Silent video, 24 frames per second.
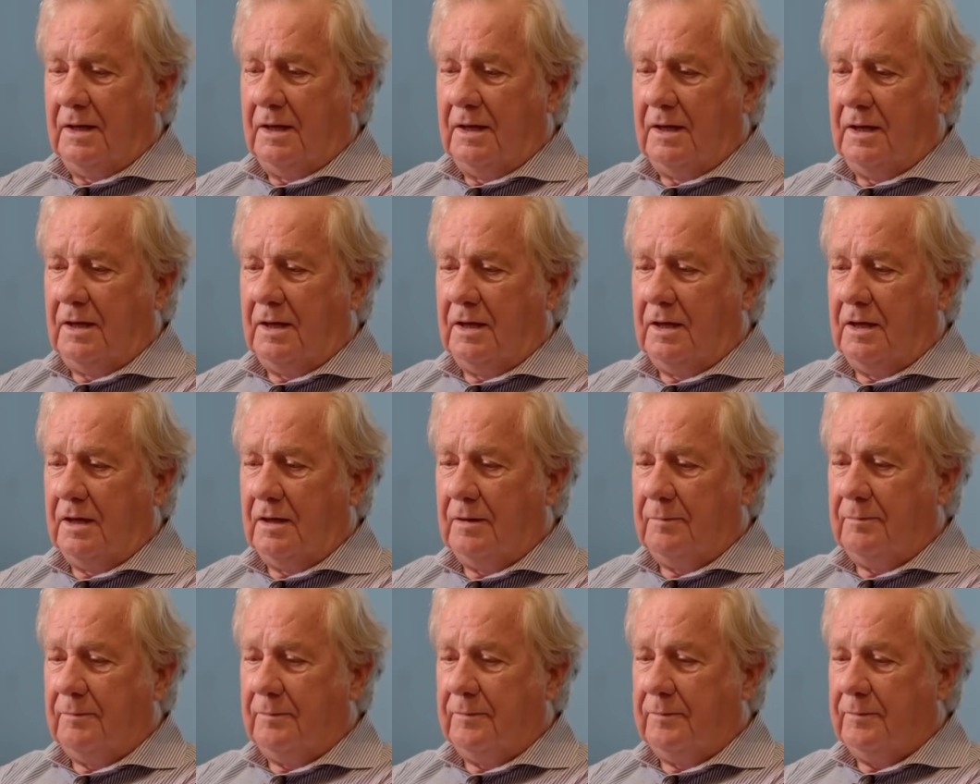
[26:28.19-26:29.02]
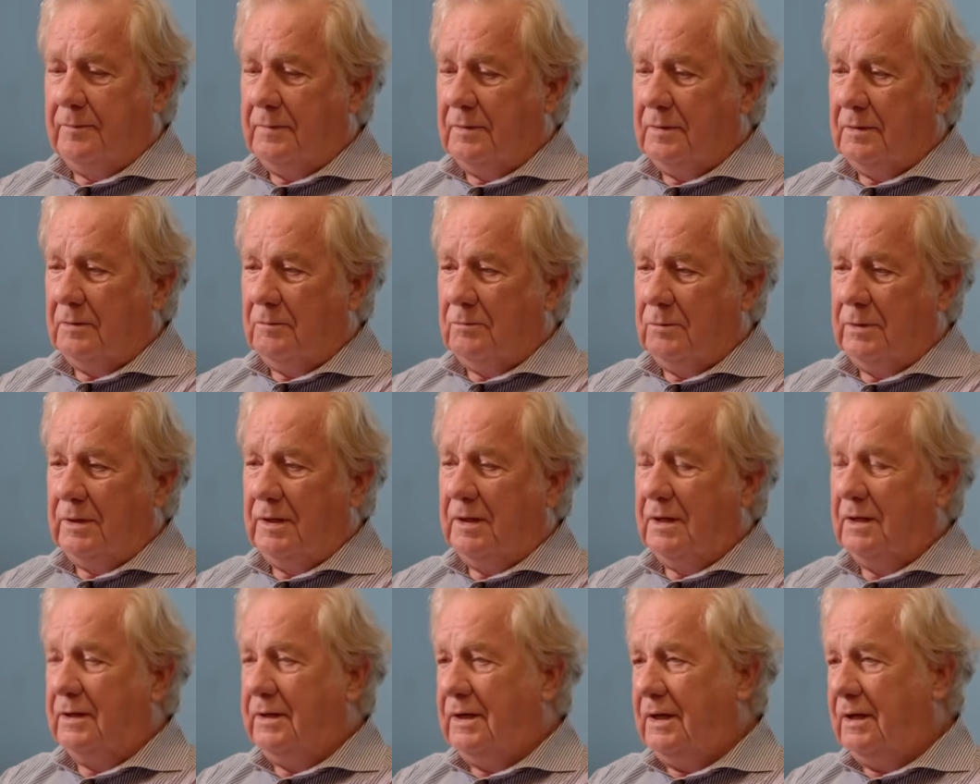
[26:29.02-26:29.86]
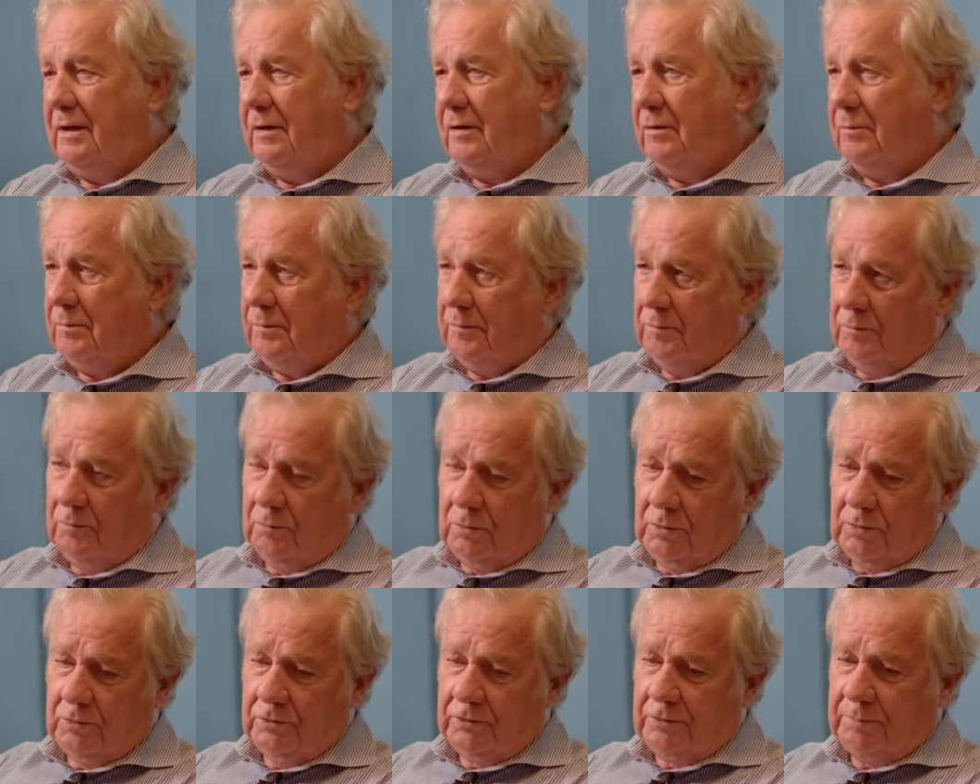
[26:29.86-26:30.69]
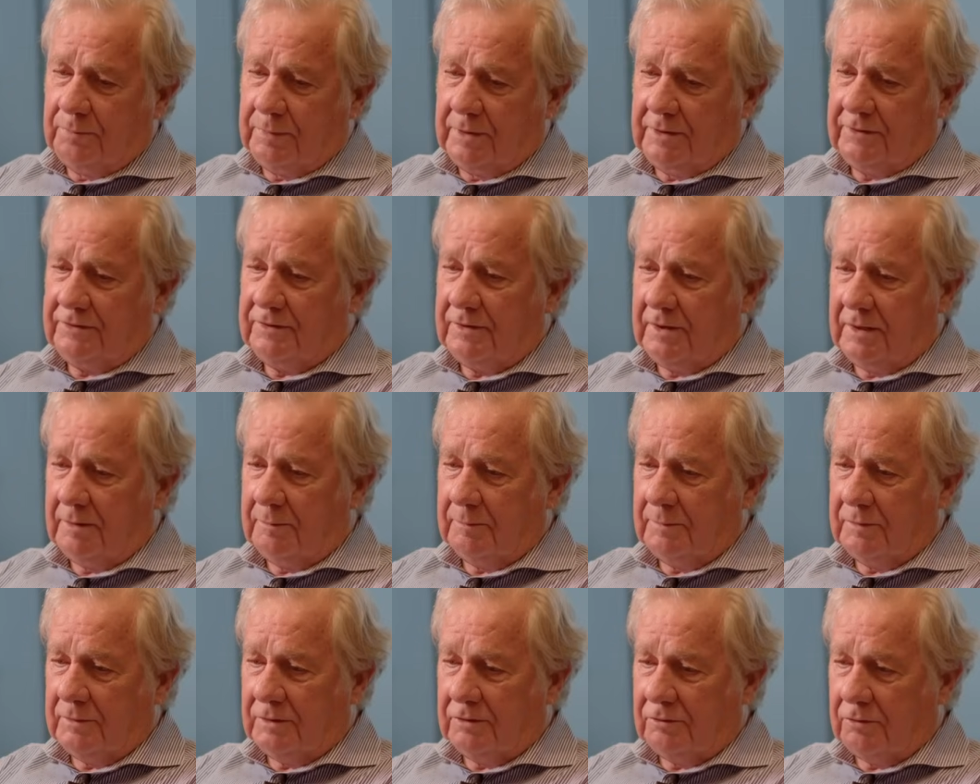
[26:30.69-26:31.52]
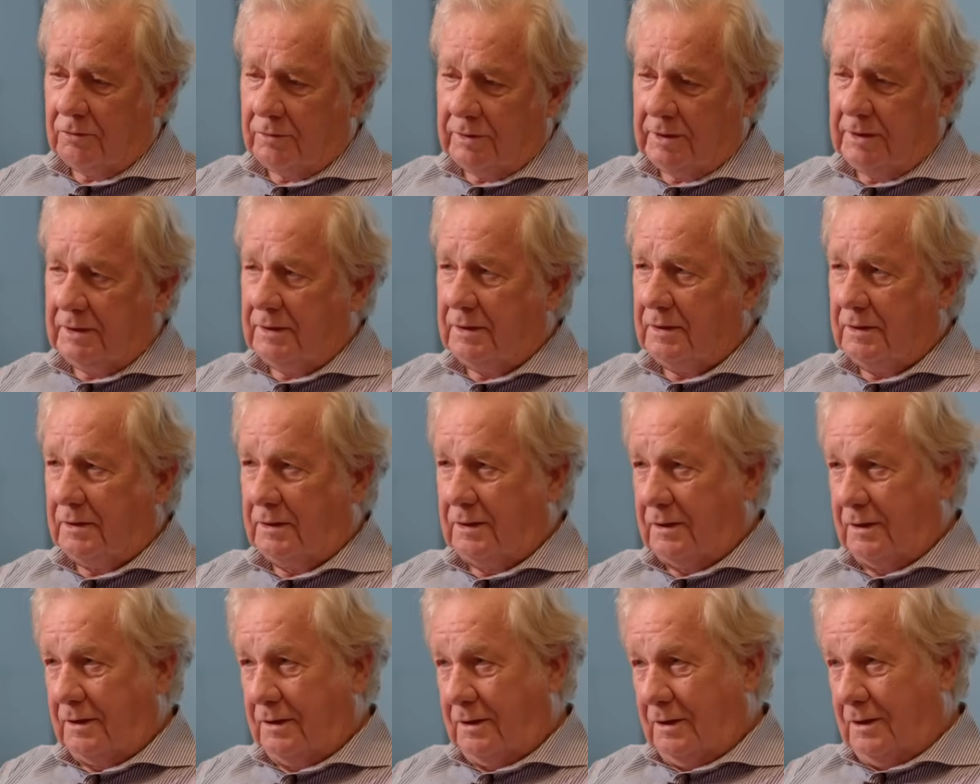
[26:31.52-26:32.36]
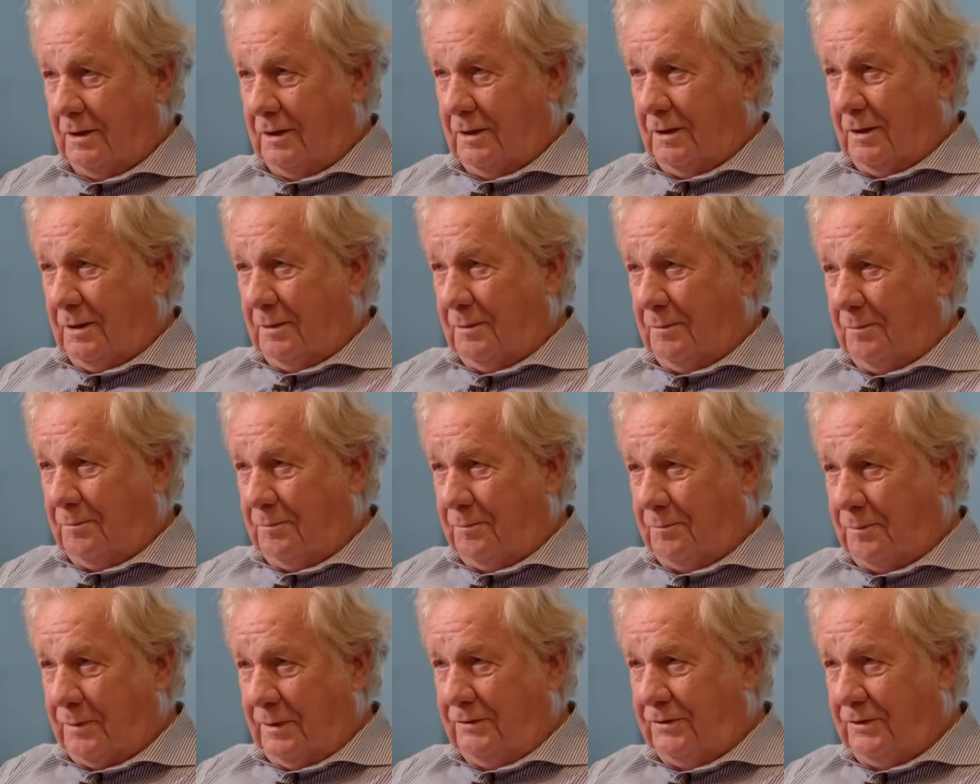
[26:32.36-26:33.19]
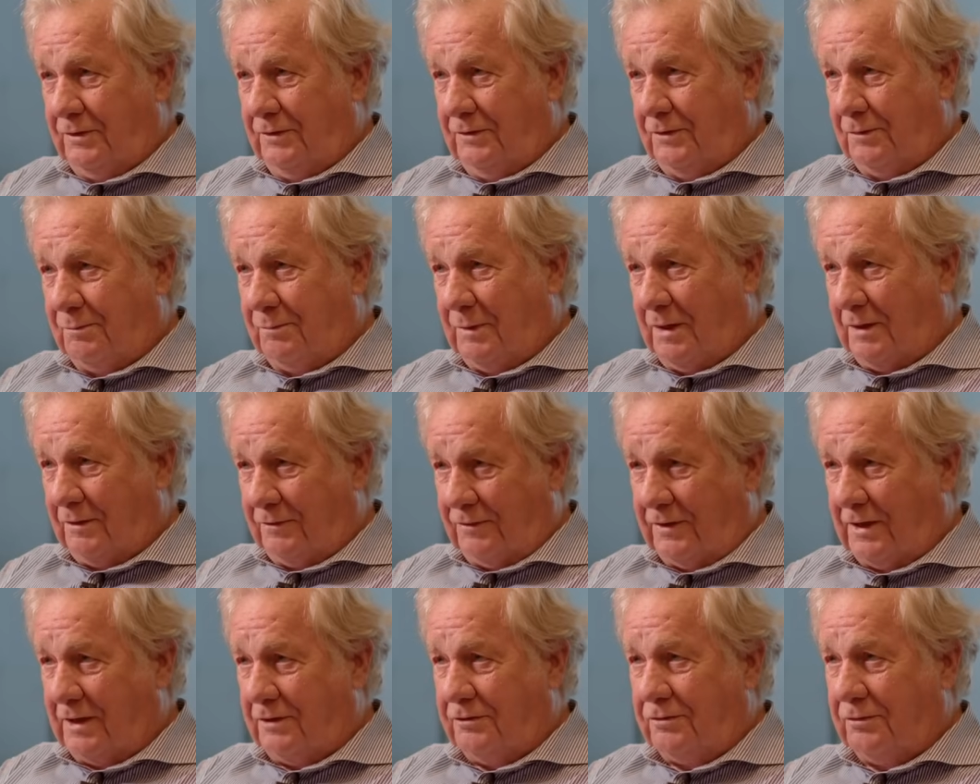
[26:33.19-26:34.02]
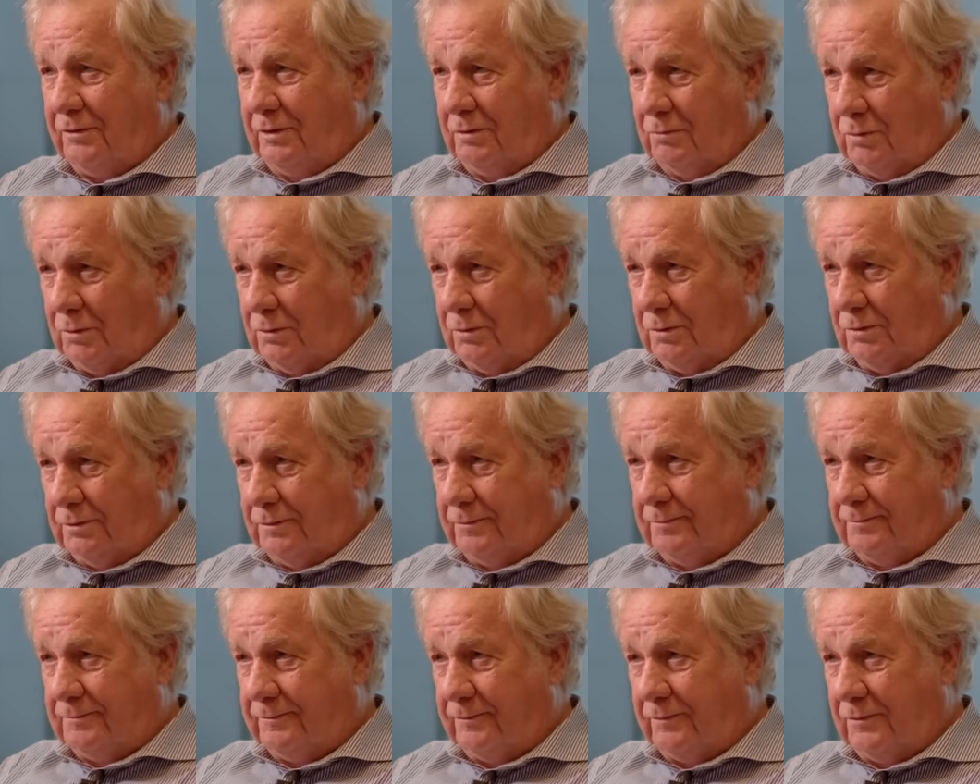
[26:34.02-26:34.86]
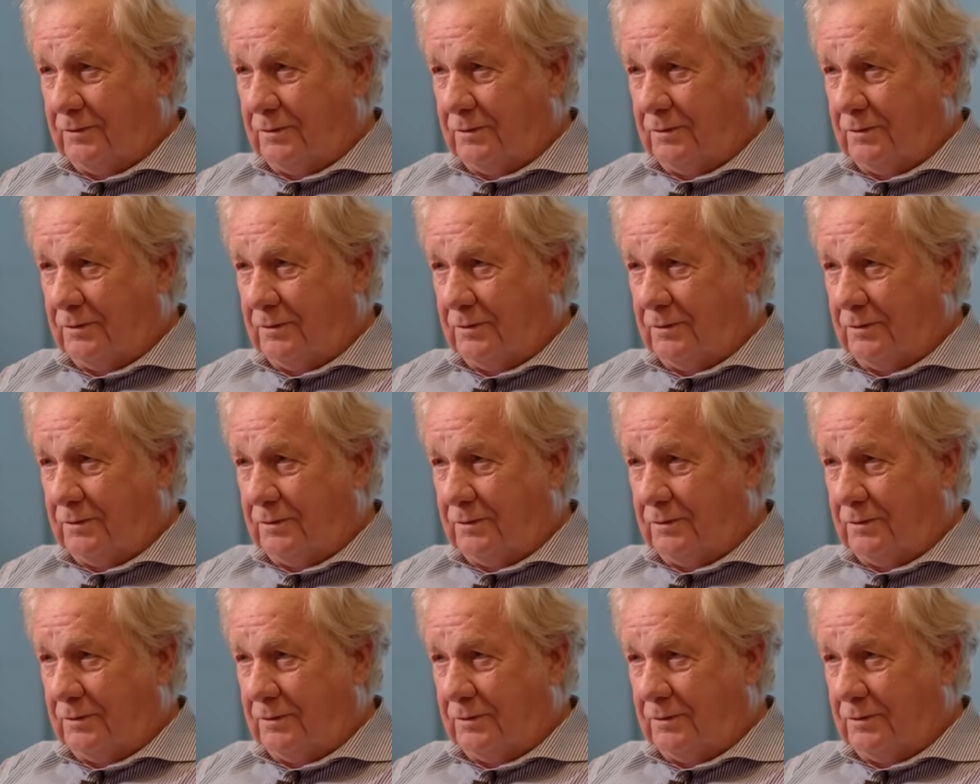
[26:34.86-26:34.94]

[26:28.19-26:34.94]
We are now the world's best animatronic business manufacturer in the world.